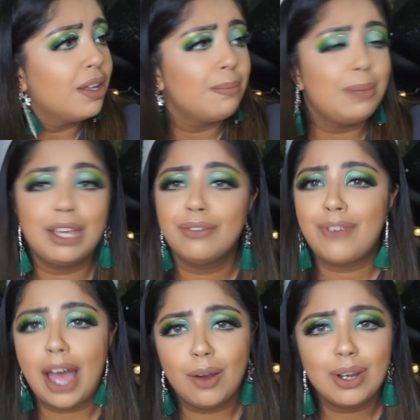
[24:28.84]
being
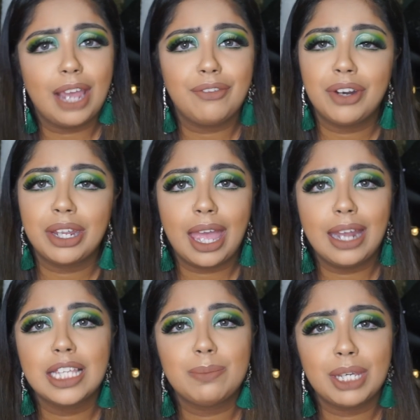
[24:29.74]
found ever again
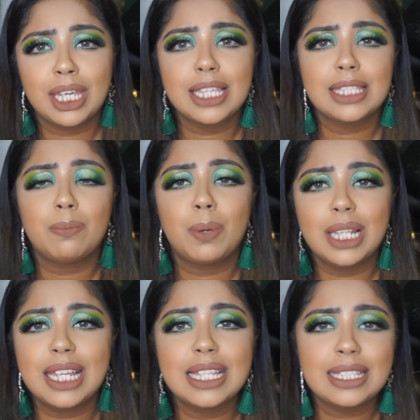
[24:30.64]
is because the
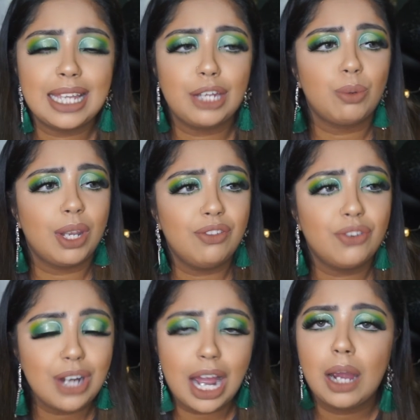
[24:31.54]
police let
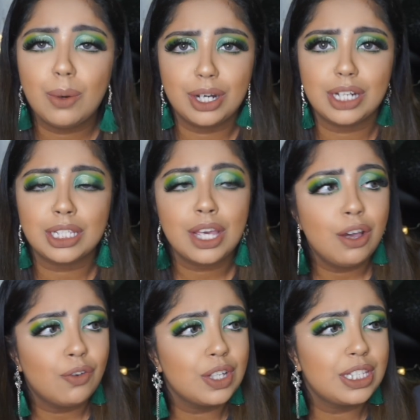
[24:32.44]
24 hours
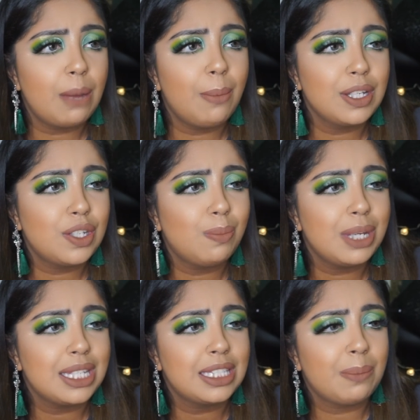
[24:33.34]
for someone to be
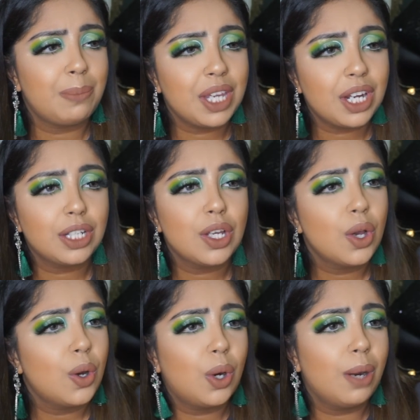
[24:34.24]
disappeared
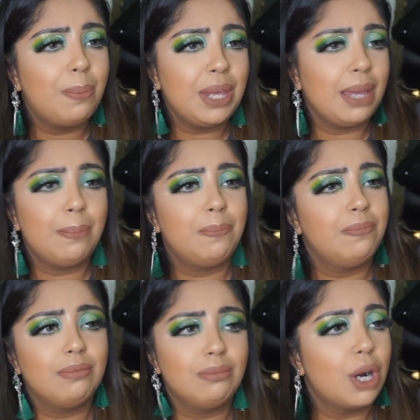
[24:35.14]
or be
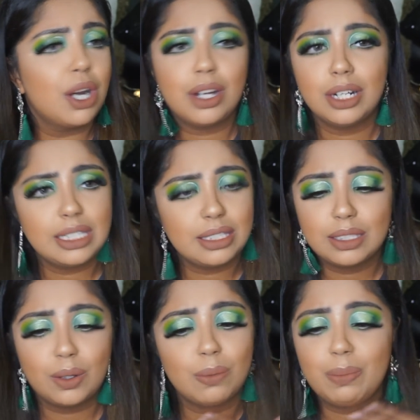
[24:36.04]
murdered
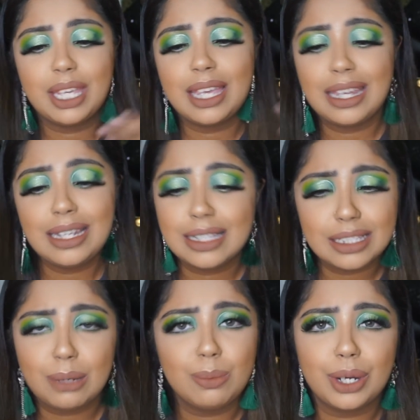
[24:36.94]
or be hidden
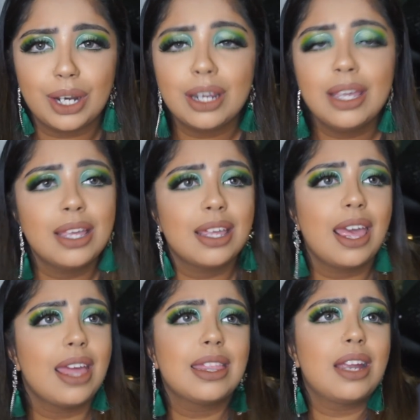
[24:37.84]
somewhere
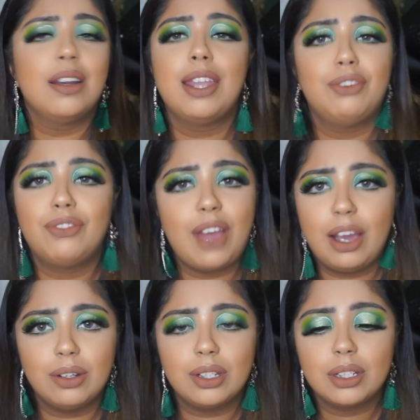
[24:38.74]
and they are never
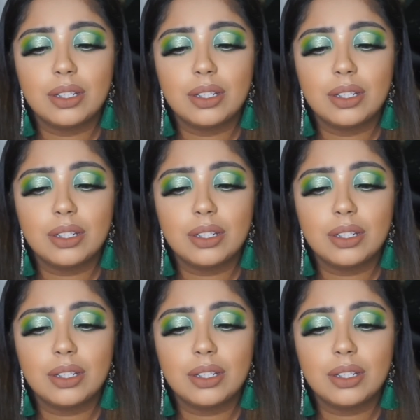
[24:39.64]
found.